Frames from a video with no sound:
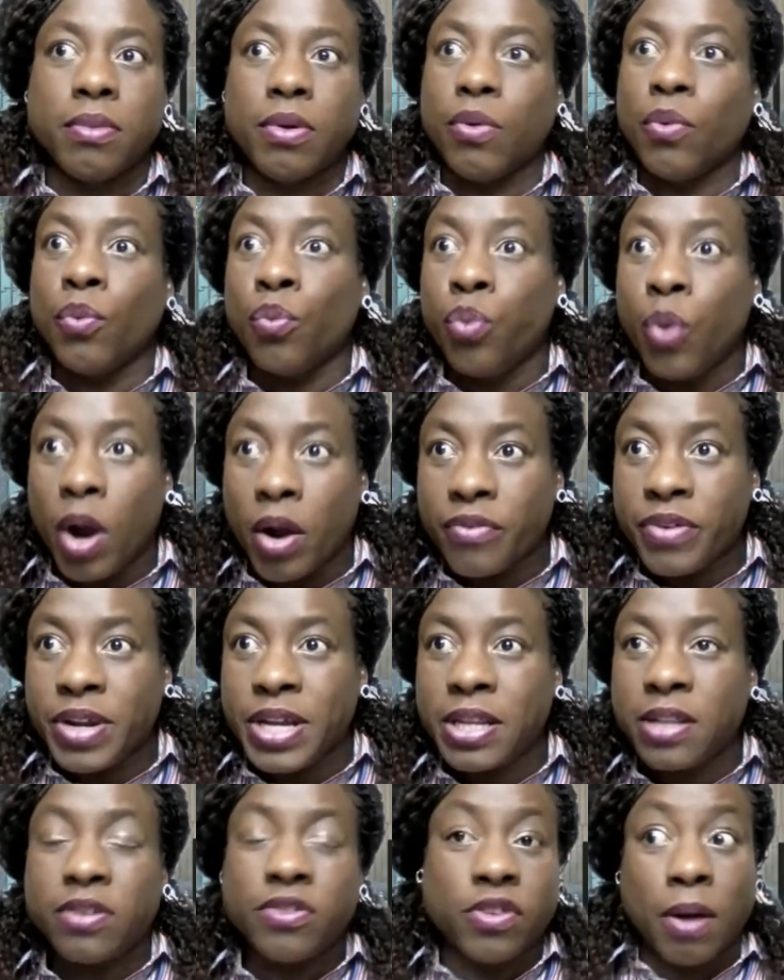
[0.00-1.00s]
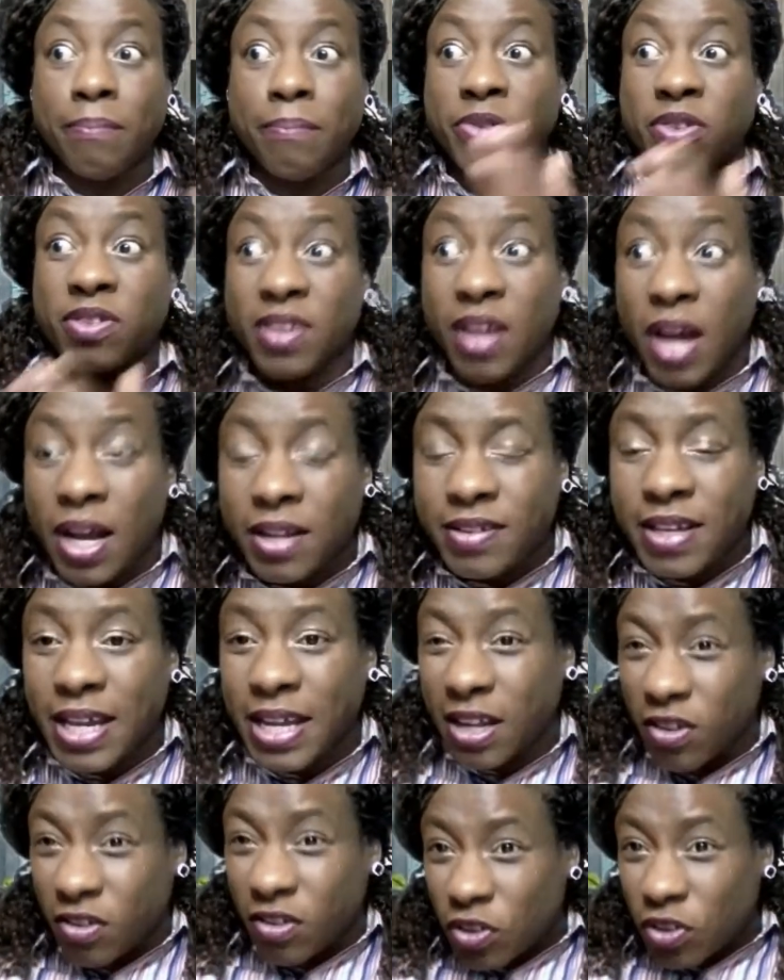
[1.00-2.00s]
worried. Some started
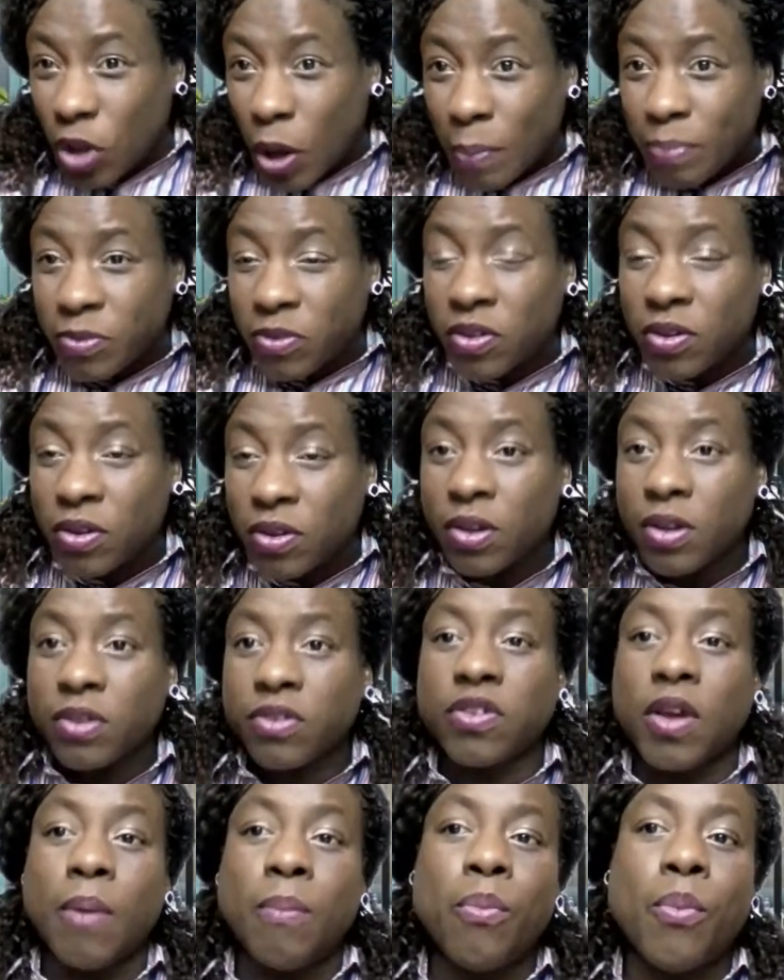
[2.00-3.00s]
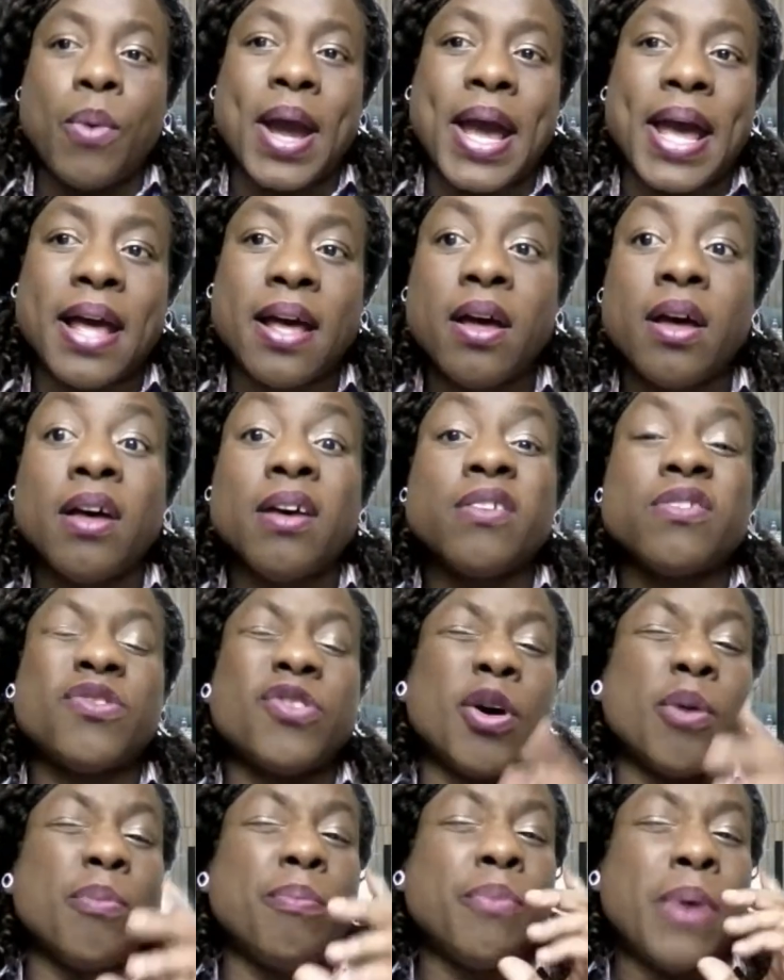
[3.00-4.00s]
and stopped somewhere.
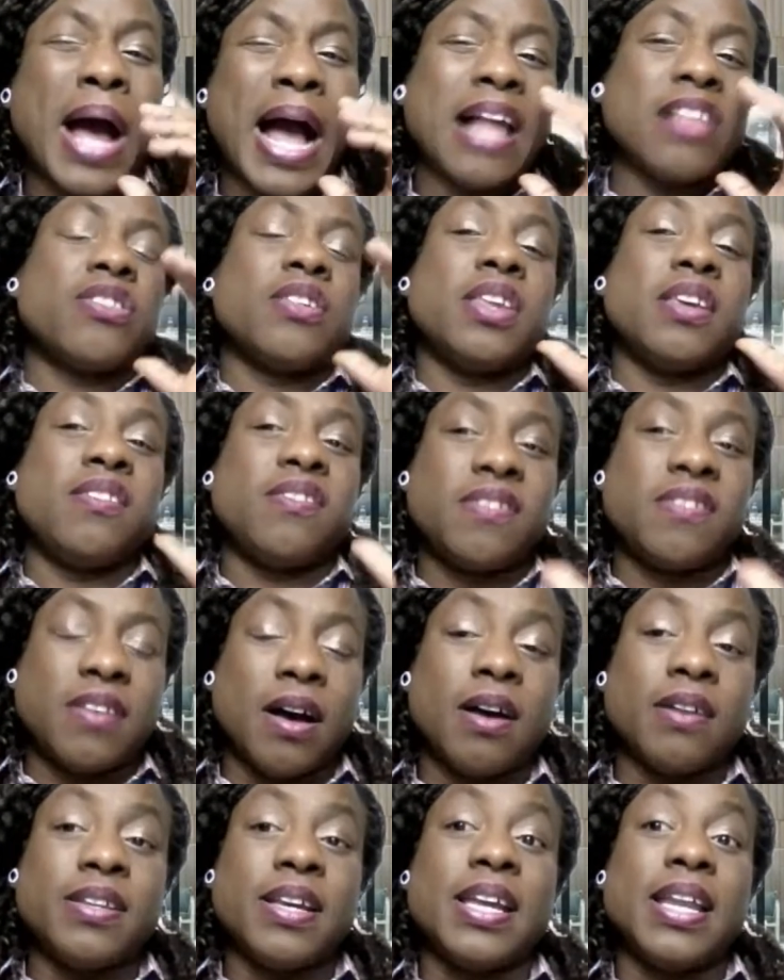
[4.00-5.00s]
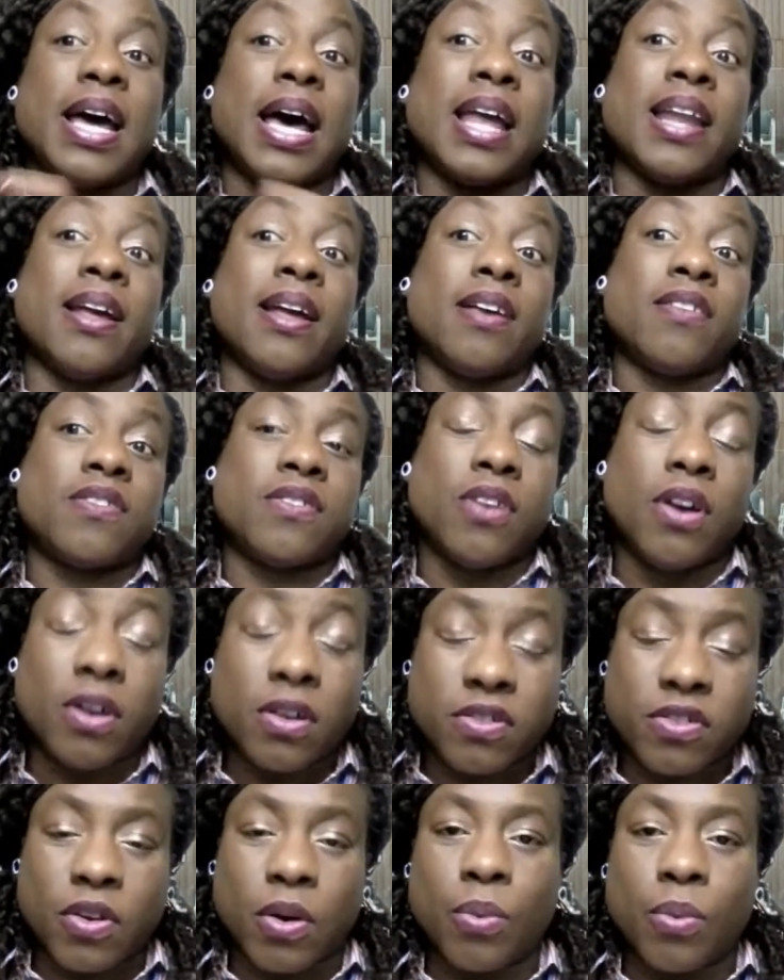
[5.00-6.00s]
Some actually started and are stuck
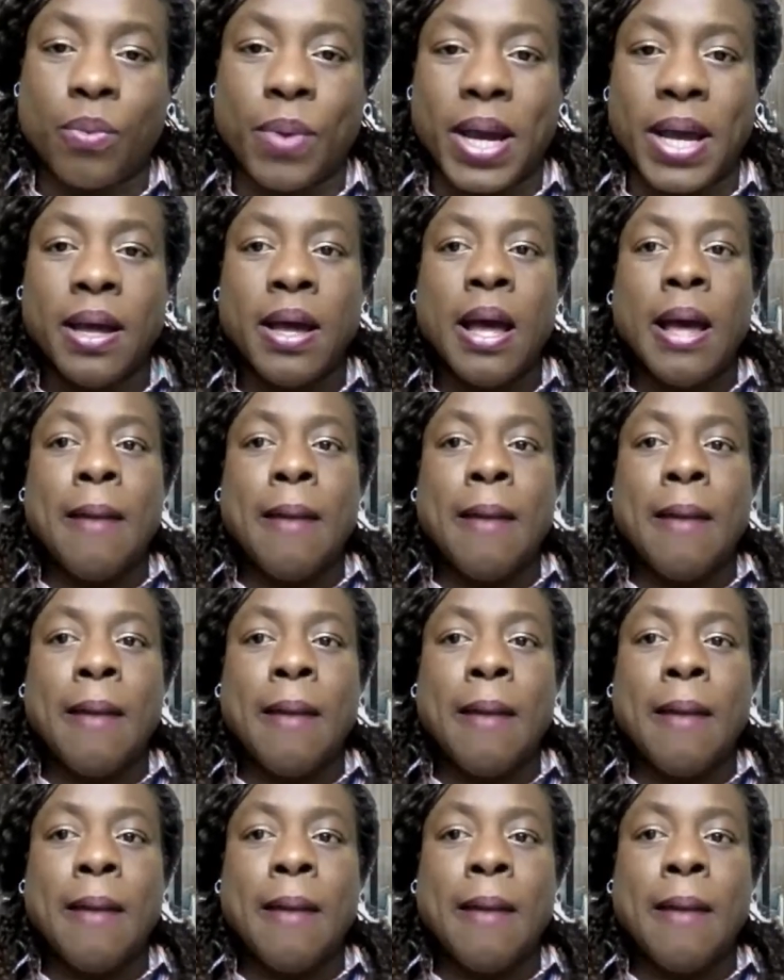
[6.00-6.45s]
somewhere.